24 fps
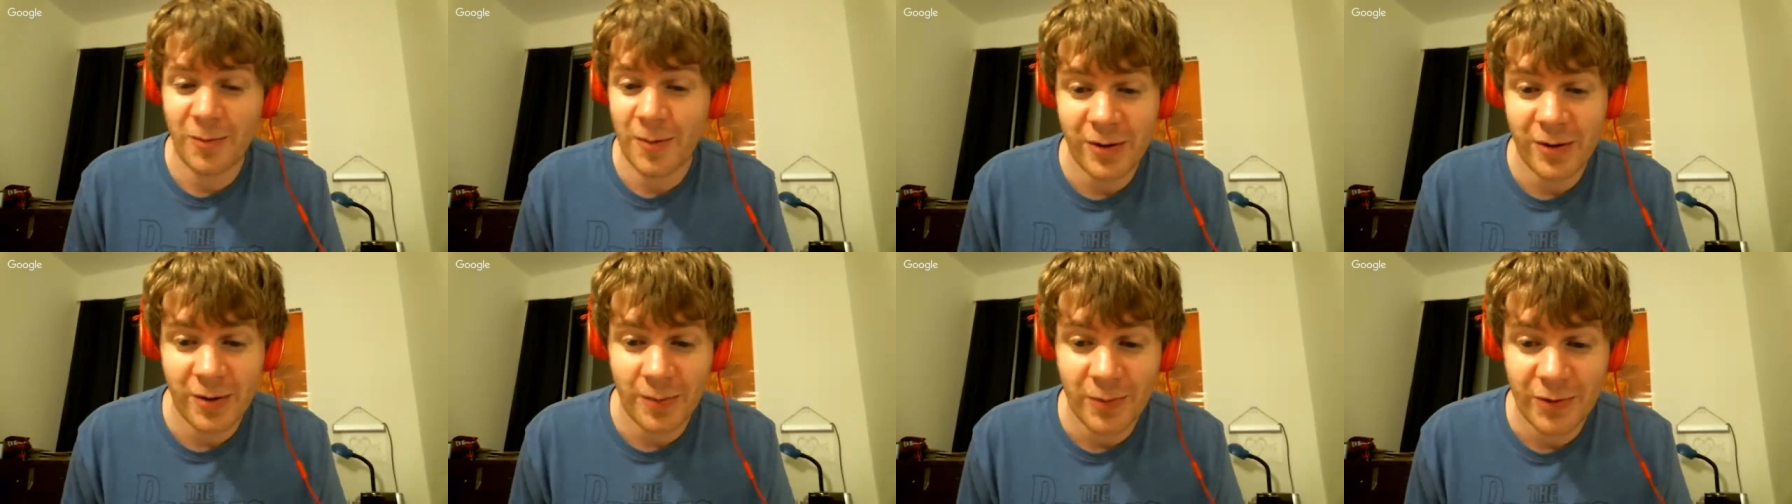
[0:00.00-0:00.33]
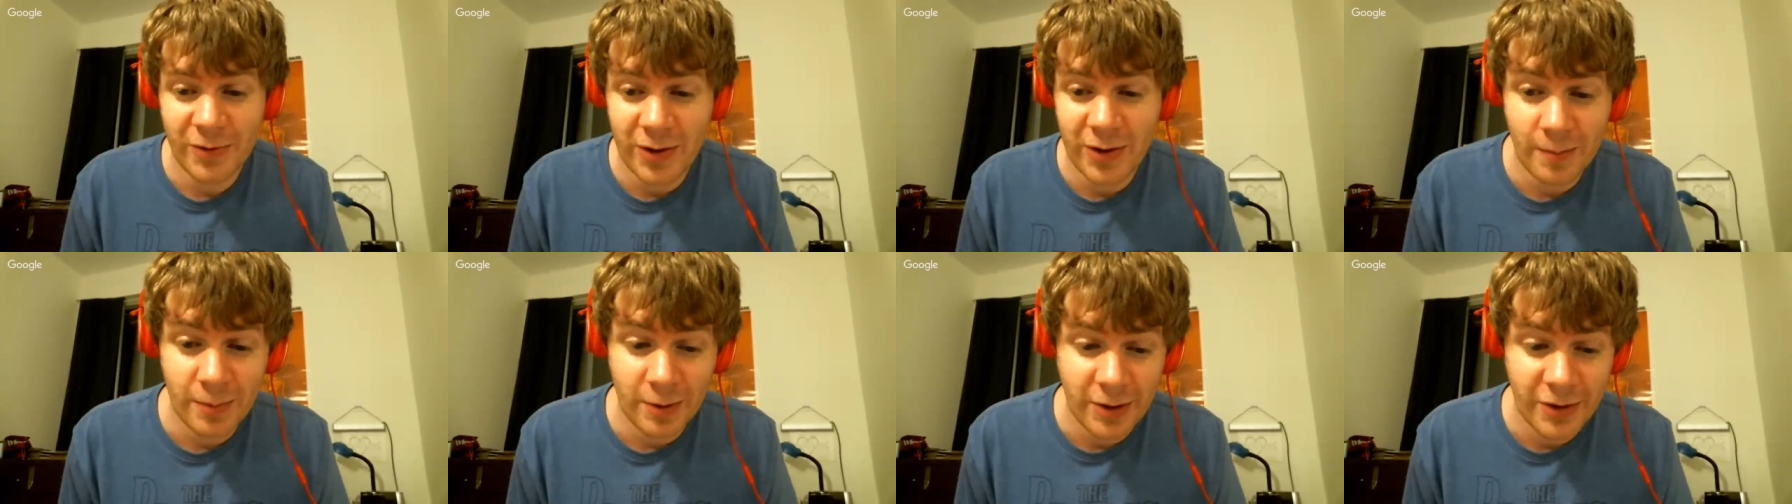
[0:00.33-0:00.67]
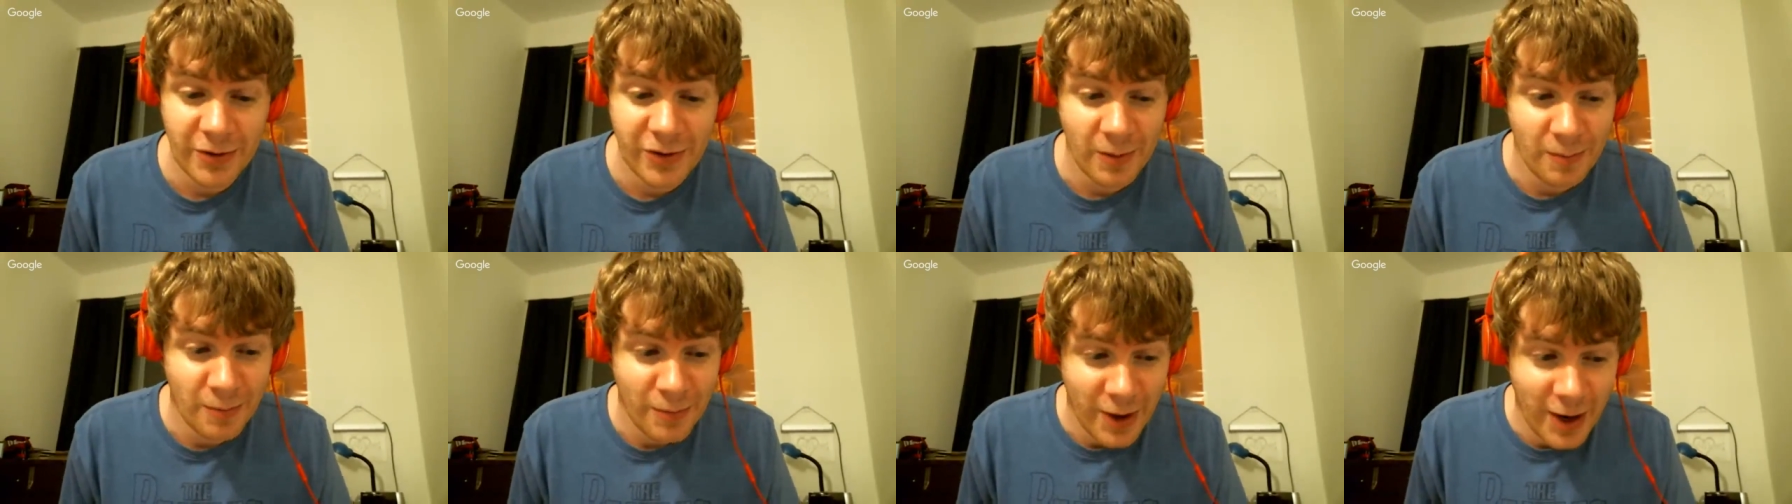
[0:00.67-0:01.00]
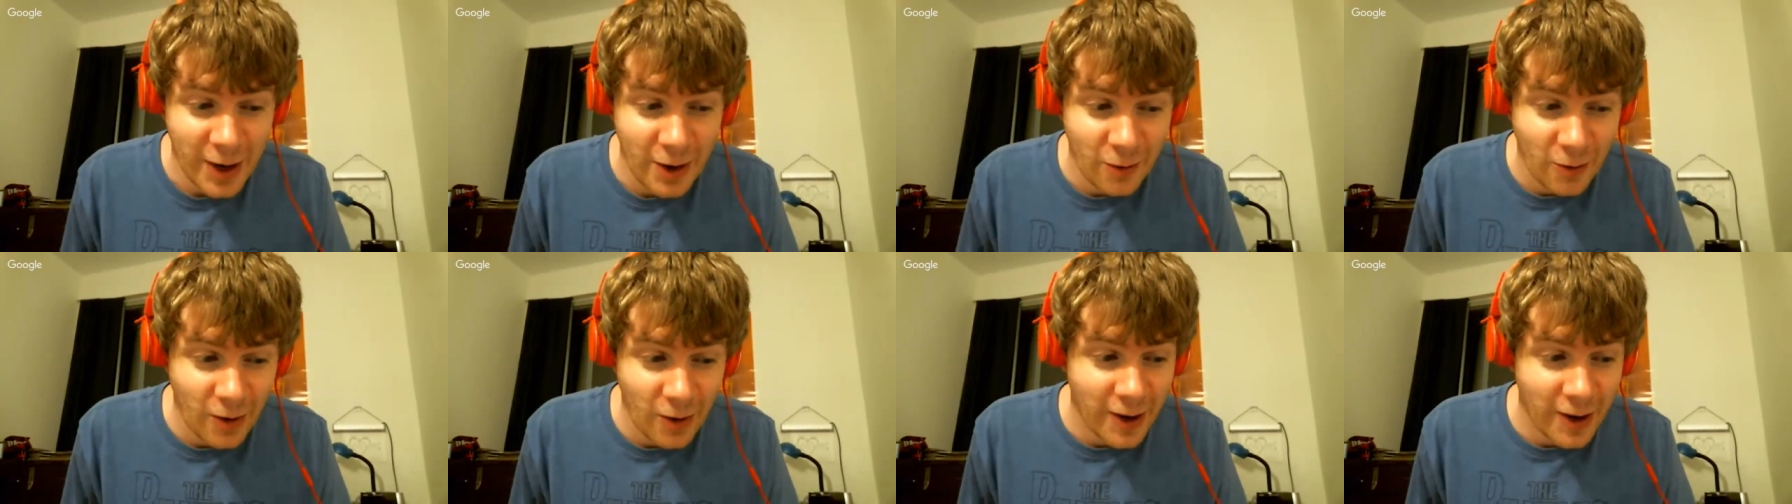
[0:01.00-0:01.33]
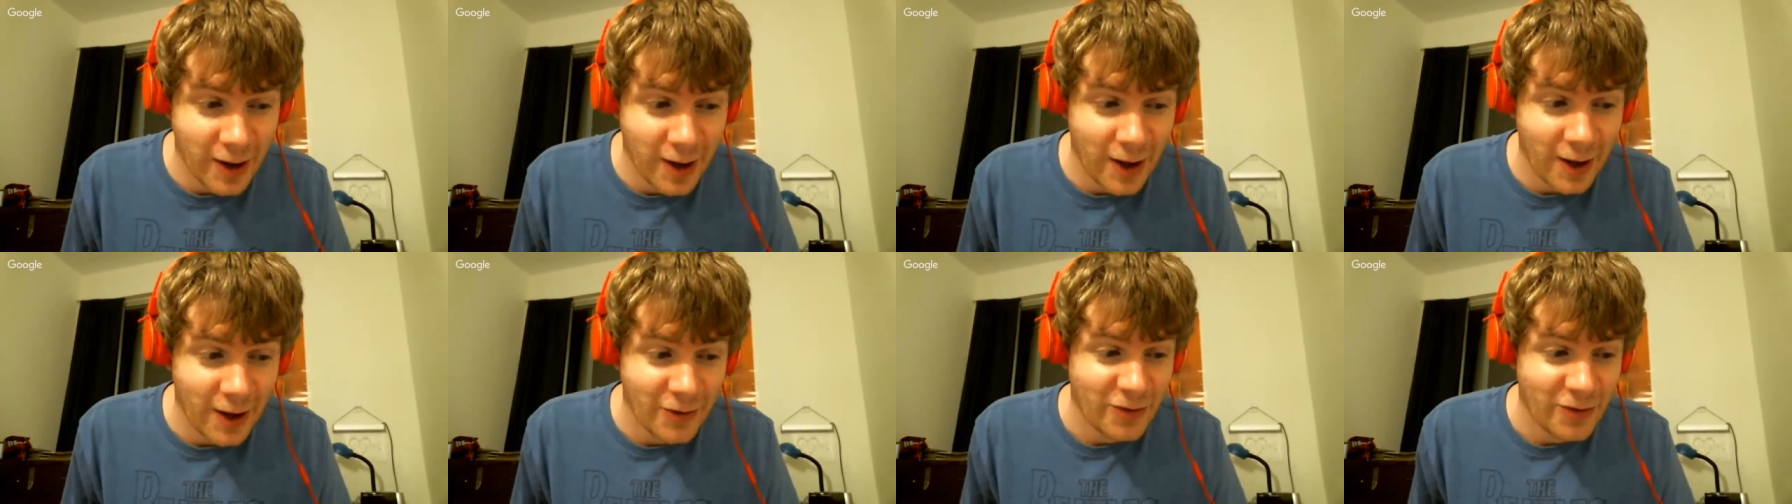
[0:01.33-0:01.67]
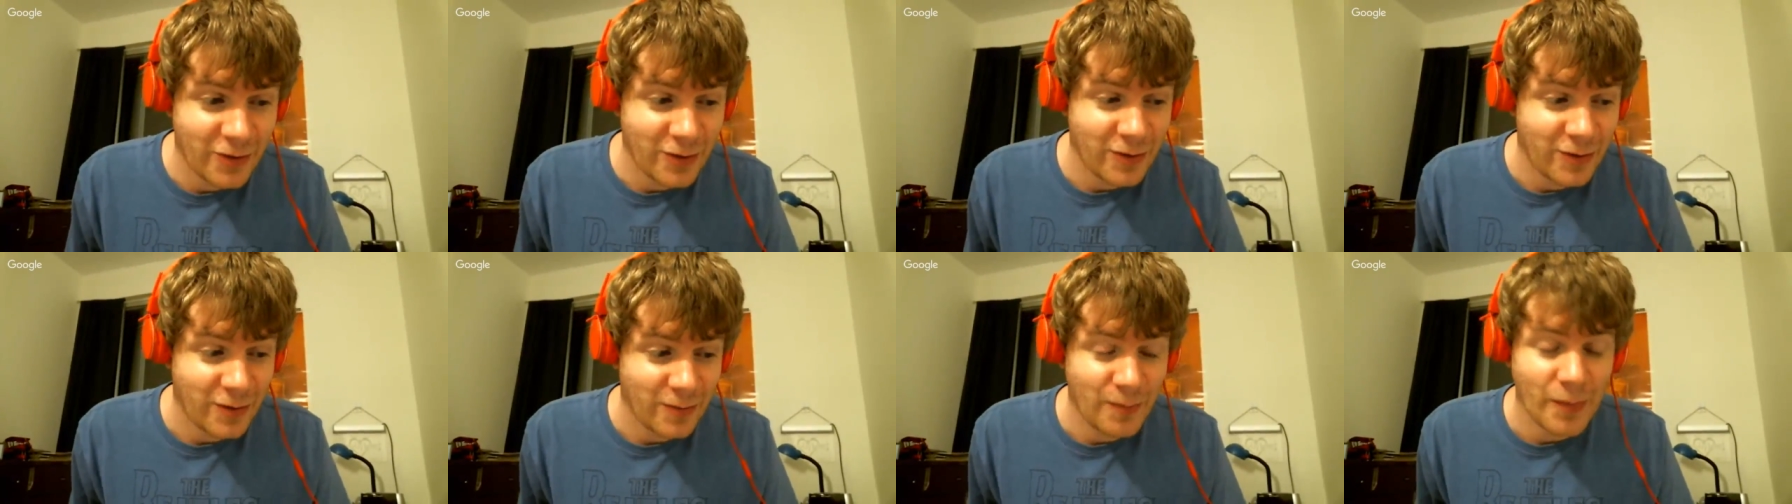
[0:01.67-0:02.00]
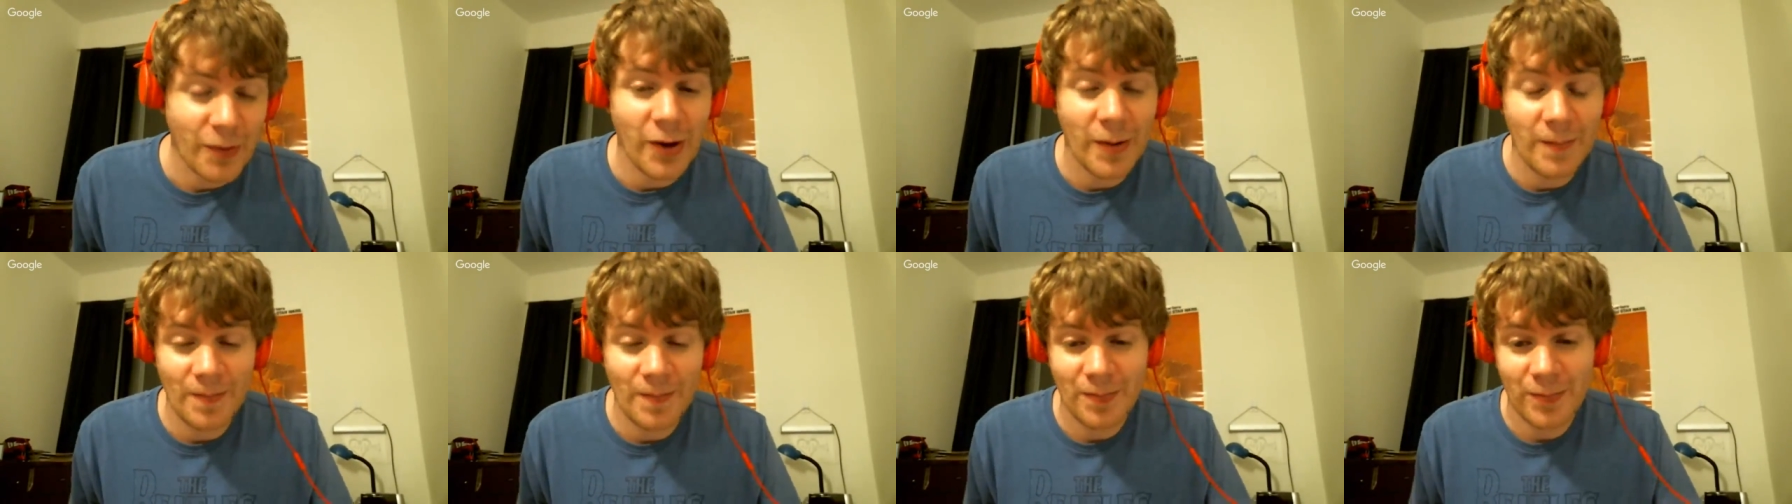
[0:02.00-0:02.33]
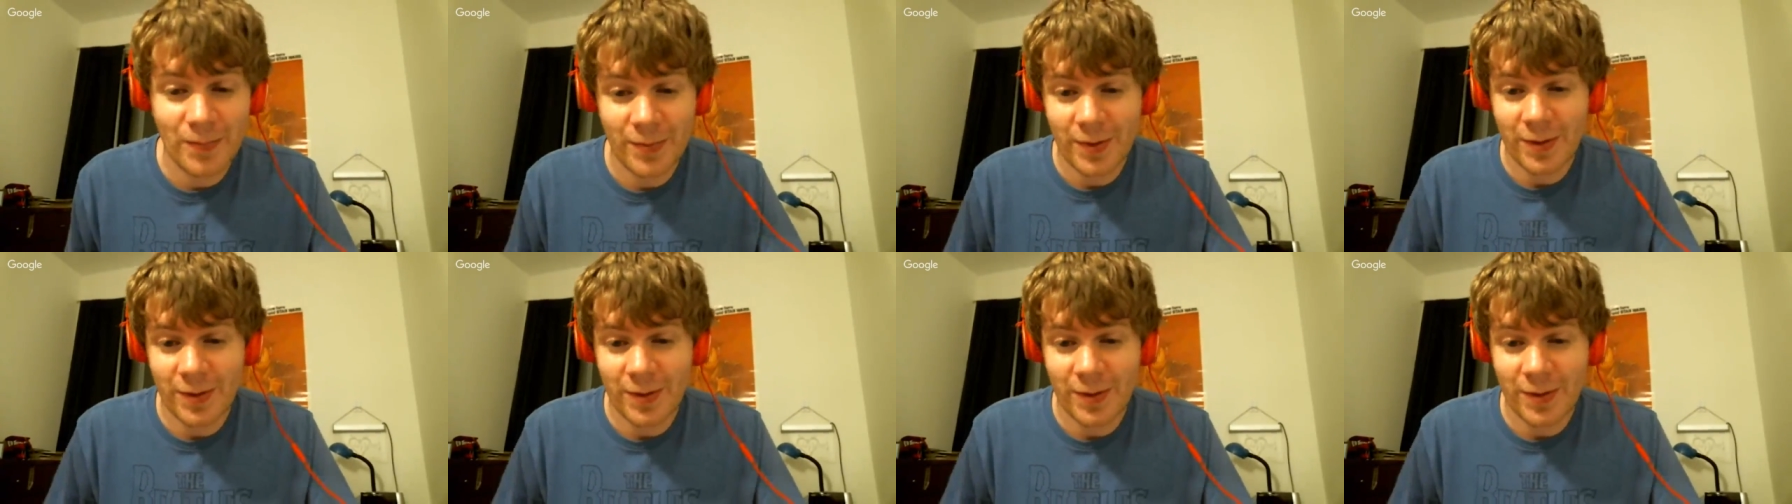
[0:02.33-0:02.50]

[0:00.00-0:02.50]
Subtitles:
be some symbolism there, I guess. But